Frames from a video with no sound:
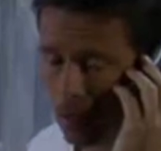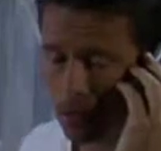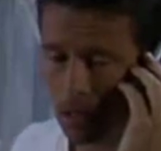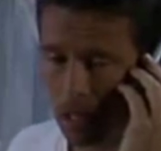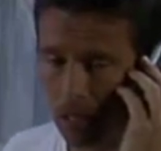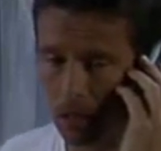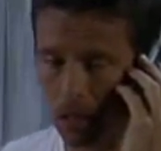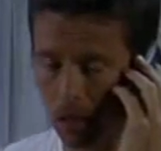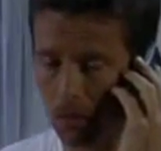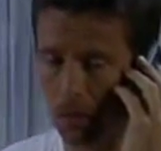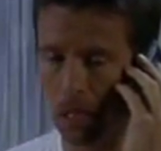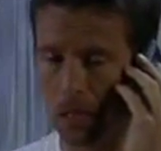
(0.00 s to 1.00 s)
I thought they
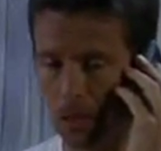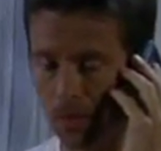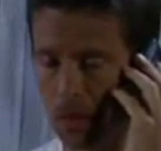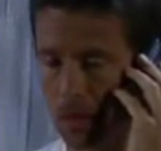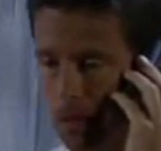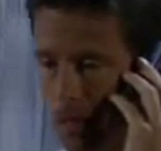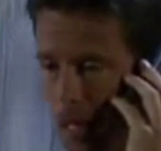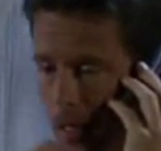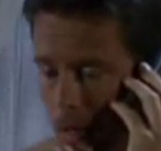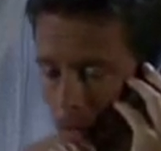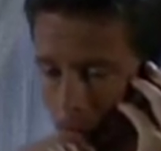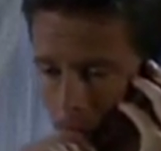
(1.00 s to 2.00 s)
needed three days to fix the
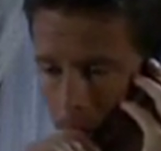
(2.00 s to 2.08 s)
tank